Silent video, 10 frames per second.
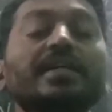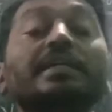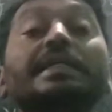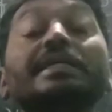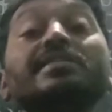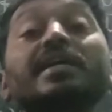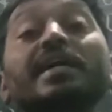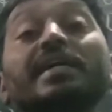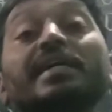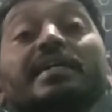
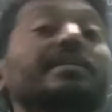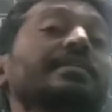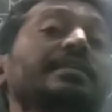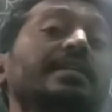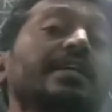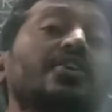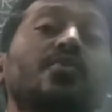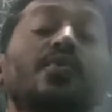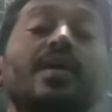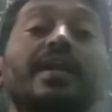desired
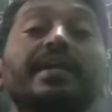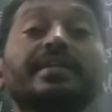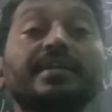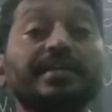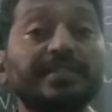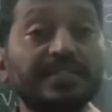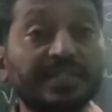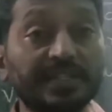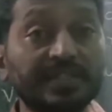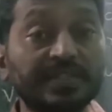equivalent
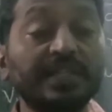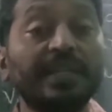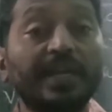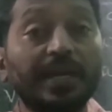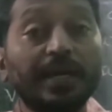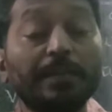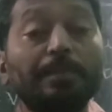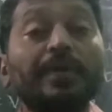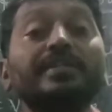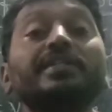resistance in a
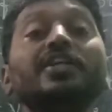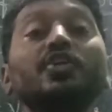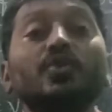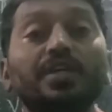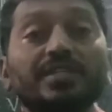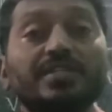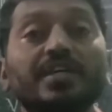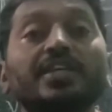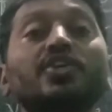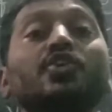particular
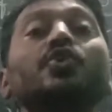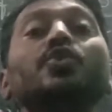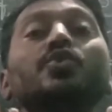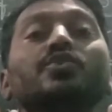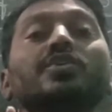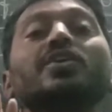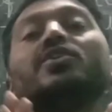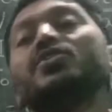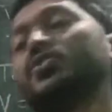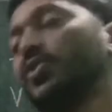circuit.
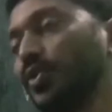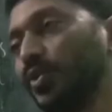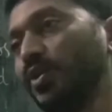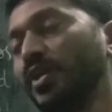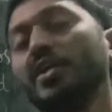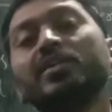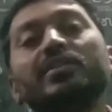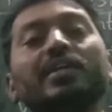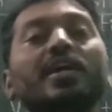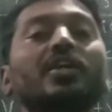So
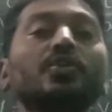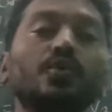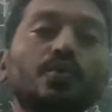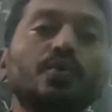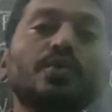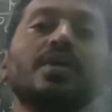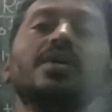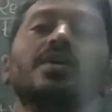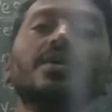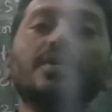there are two
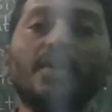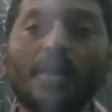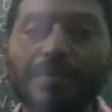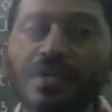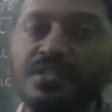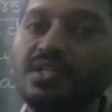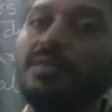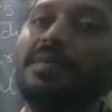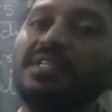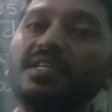combinational
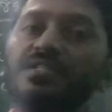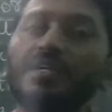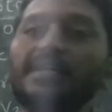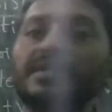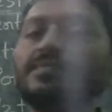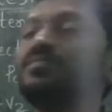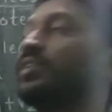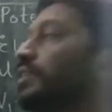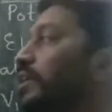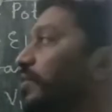methods are
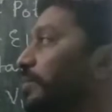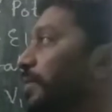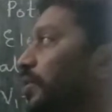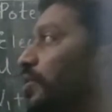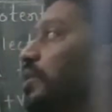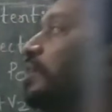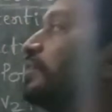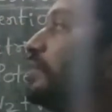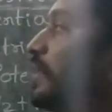given below. They